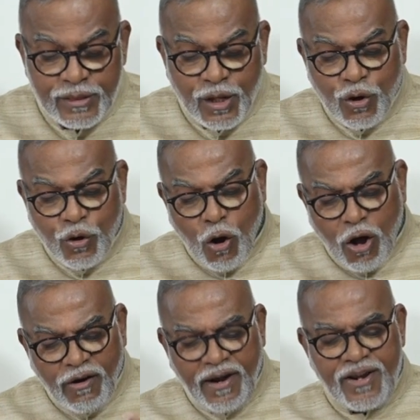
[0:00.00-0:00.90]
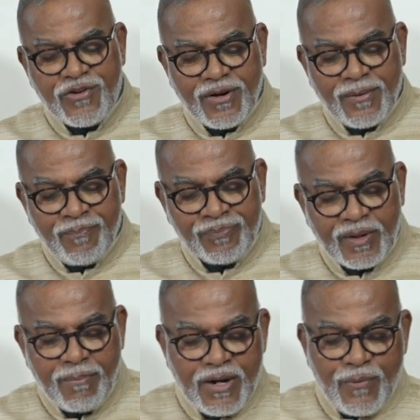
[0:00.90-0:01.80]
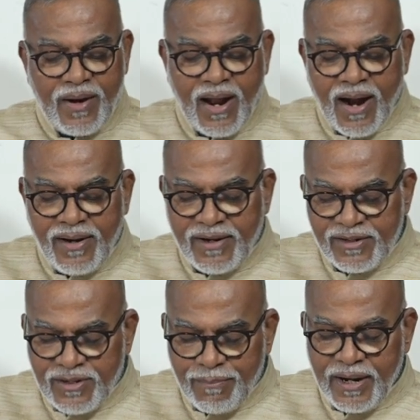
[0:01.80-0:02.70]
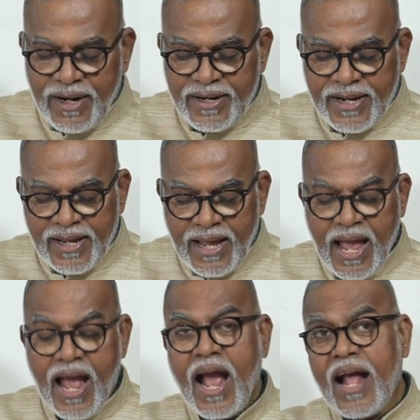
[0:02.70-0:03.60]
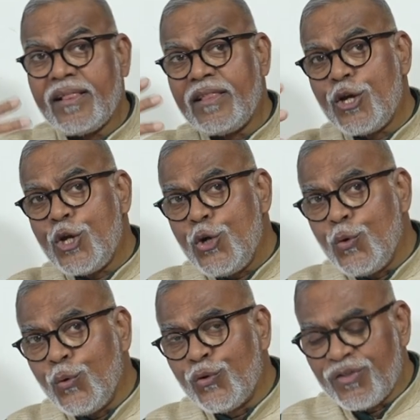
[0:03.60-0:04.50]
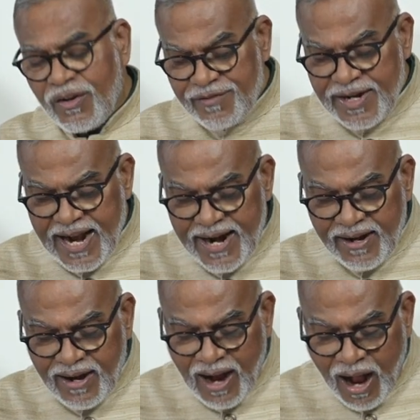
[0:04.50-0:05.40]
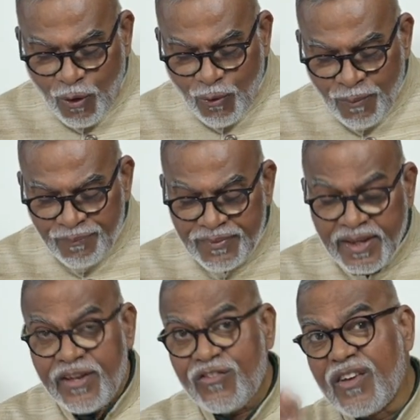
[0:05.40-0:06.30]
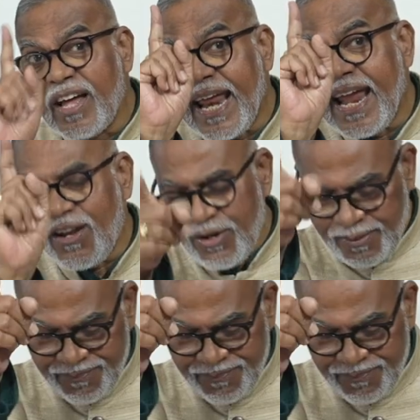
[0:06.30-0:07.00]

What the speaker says: The correlation between untouchability and the use of dead cow is great.